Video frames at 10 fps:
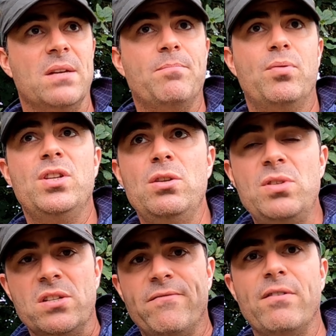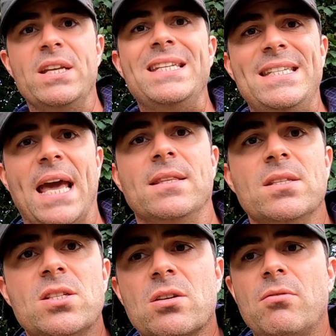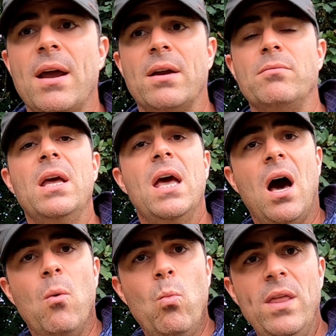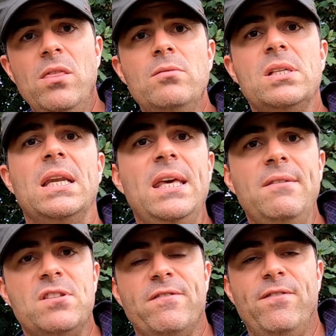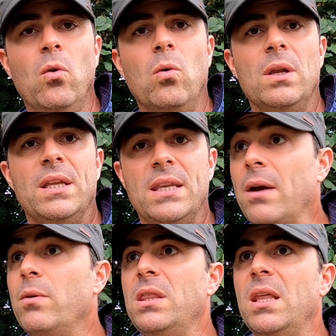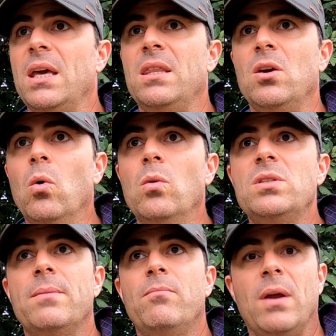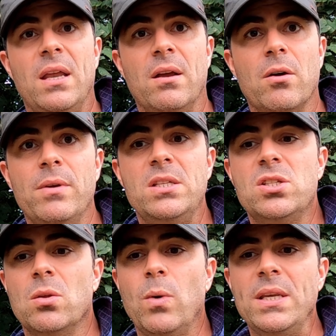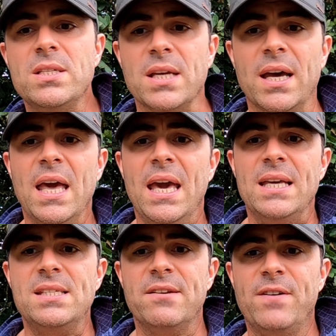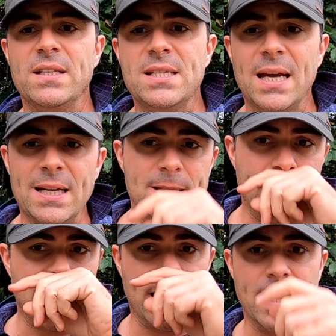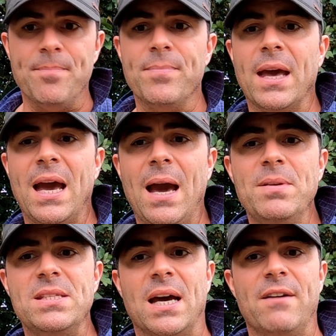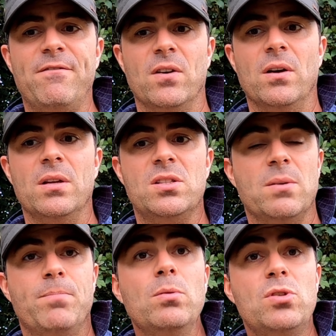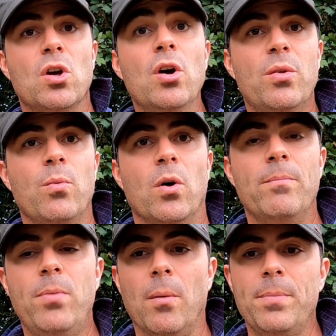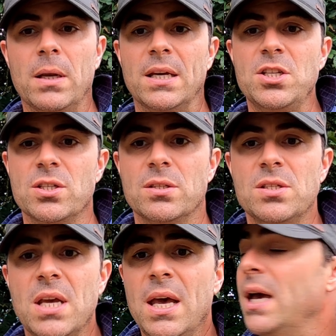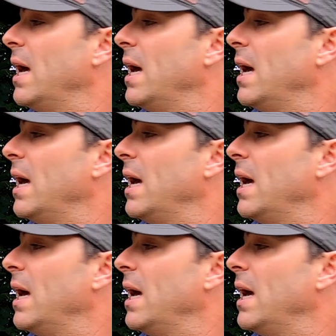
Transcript: It produces a very dense crown. And when those leaves fall now in, in the autumn, eh, going into the winter, it's a fantastic um, habitat for, to boost earthworm populations.